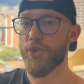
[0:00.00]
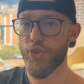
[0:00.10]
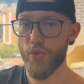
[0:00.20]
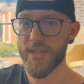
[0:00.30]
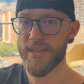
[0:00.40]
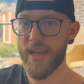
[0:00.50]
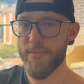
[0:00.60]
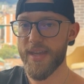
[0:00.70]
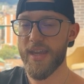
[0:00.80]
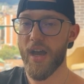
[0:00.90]
Do the
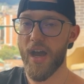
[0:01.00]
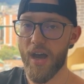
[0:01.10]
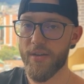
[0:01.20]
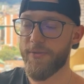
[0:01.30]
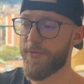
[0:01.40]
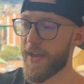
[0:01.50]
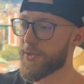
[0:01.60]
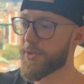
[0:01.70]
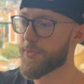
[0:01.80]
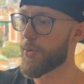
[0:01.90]
same thing on
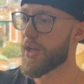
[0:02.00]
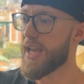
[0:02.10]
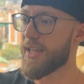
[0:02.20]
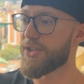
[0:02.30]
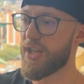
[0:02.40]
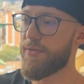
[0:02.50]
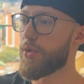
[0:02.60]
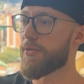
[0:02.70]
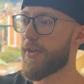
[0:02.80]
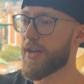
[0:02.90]
Facebook and see if
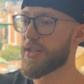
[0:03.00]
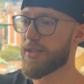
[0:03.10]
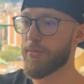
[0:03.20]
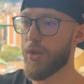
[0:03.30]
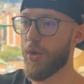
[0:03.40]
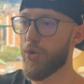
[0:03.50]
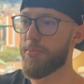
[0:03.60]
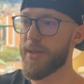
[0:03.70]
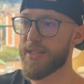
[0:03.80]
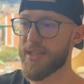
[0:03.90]
you can find some local
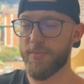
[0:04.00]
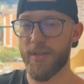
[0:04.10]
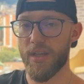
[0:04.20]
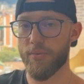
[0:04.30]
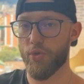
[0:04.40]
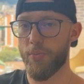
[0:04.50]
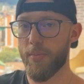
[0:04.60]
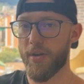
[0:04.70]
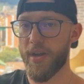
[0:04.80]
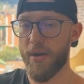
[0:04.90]
business meetups where
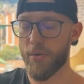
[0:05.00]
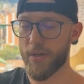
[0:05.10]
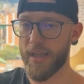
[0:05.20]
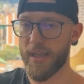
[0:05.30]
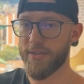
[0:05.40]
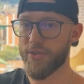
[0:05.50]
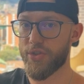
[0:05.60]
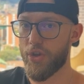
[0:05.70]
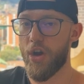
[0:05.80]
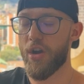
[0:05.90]
people are networking, and then
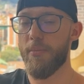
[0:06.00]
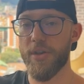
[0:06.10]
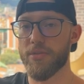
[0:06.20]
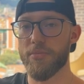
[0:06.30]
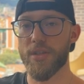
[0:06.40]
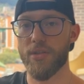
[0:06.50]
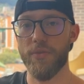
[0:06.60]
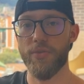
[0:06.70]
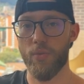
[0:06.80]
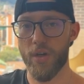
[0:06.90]
just talk about some of the
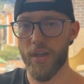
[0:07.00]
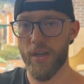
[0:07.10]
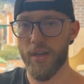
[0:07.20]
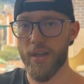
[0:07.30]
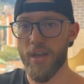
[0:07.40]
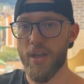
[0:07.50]
stuff you're working on.